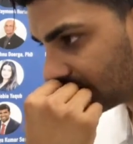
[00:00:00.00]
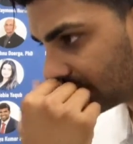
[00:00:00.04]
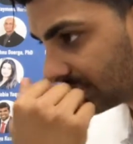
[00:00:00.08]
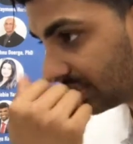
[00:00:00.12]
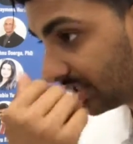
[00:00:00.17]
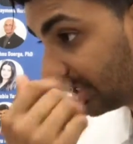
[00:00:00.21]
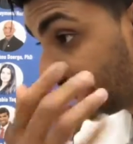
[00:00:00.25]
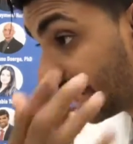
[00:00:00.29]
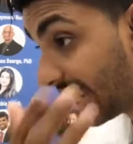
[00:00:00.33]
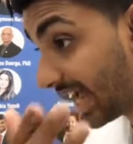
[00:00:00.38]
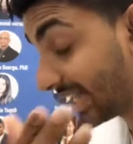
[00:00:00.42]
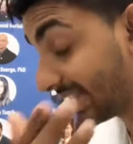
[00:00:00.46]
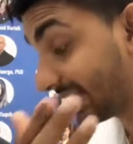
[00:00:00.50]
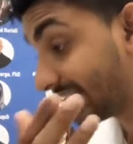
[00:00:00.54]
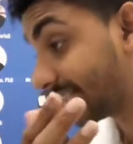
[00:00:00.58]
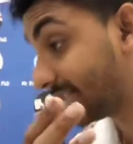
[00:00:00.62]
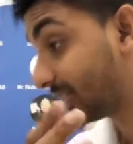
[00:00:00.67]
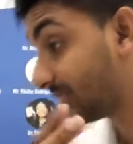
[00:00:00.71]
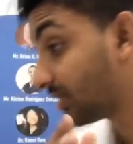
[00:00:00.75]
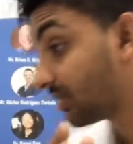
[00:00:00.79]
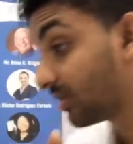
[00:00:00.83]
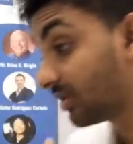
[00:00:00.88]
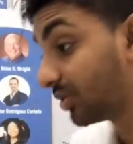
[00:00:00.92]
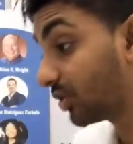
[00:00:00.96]

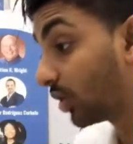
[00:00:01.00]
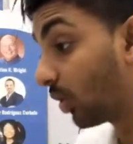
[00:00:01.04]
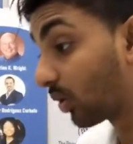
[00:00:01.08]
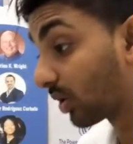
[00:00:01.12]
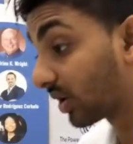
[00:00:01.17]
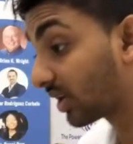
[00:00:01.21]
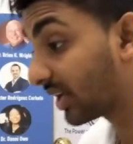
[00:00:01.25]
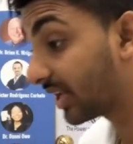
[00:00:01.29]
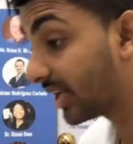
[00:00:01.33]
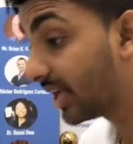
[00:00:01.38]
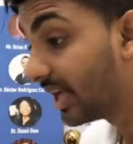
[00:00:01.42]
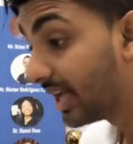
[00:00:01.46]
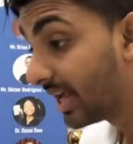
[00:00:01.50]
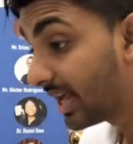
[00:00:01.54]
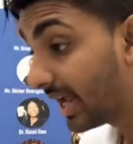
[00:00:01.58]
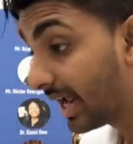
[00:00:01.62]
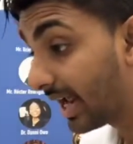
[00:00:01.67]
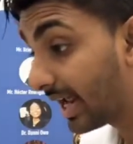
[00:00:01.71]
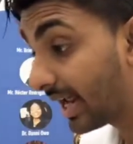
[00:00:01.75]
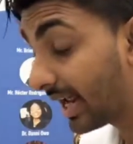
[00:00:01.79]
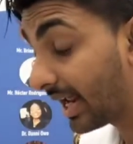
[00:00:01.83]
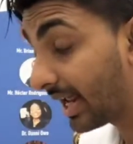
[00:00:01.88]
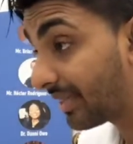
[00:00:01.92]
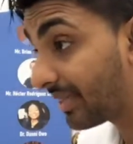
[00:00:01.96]
Yes, totally.
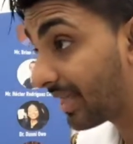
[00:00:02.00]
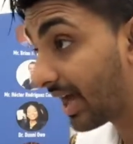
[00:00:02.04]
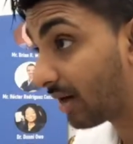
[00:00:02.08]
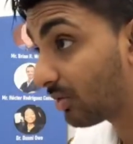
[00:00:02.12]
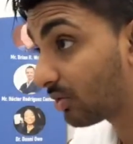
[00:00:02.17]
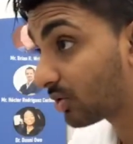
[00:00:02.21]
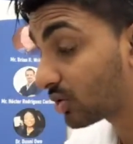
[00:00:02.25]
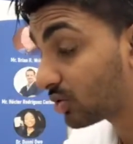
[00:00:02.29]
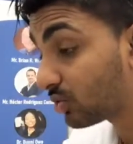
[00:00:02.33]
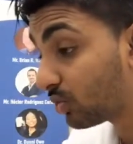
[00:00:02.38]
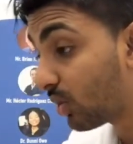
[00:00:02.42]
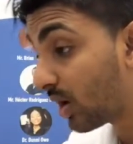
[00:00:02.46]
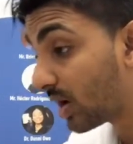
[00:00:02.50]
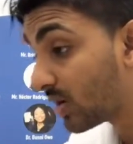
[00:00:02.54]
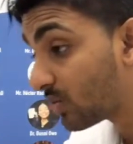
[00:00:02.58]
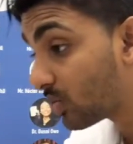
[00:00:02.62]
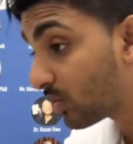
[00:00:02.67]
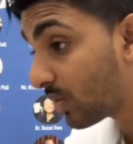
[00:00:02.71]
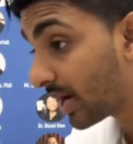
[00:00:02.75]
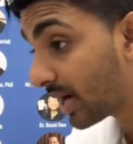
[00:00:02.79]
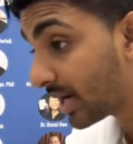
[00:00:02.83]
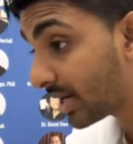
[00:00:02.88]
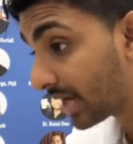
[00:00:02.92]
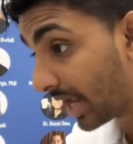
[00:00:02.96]
And that was one win.